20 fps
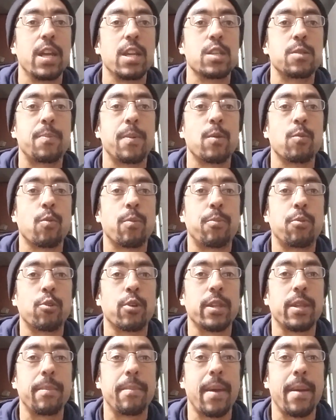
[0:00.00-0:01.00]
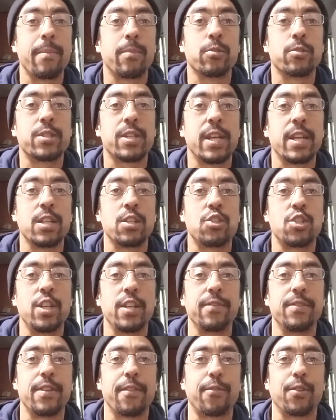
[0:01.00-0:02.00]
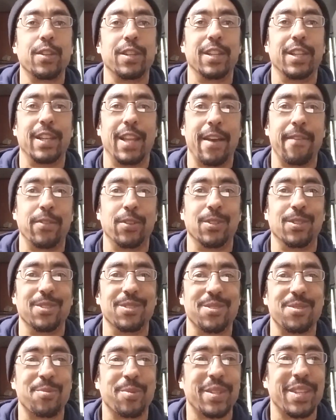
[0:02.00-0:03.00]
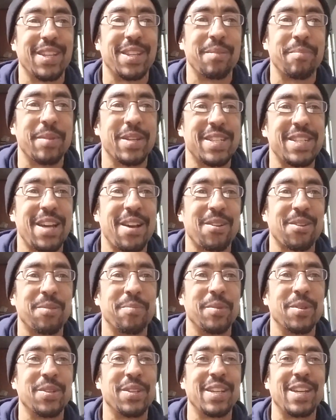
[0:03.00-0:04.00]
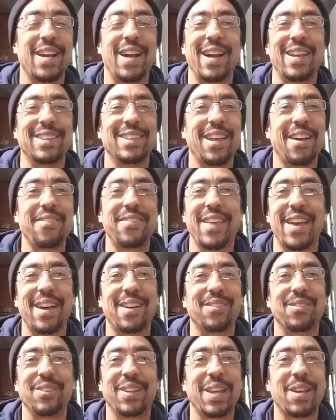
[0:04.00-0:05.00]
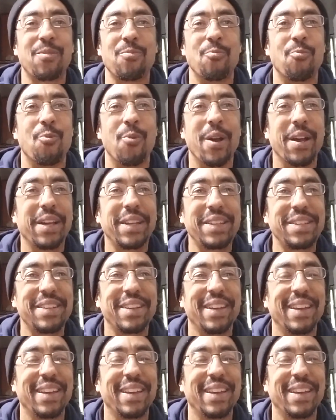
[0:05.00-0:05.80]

has been reported that members can achieve different levels within the MGTOW community. I love that. Like, what?